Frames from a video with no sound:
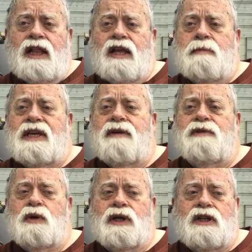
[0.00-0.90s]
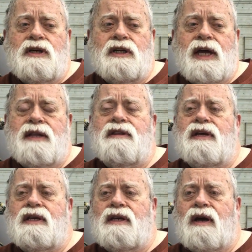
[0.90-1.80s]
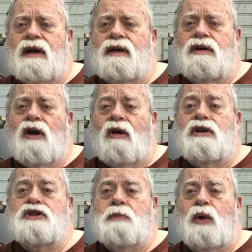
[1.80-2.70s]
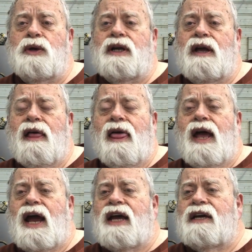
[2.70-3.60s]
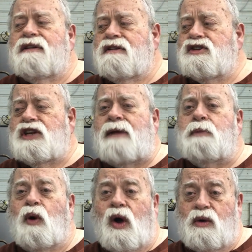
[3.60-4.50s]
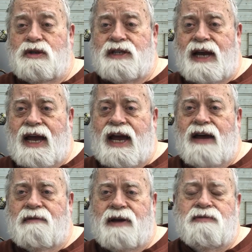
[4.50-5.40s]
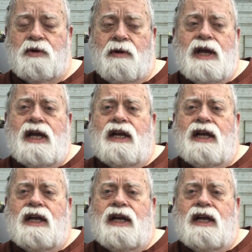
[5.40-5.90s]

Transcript: let me give you a look at the garnish molding and the staple holes that I have after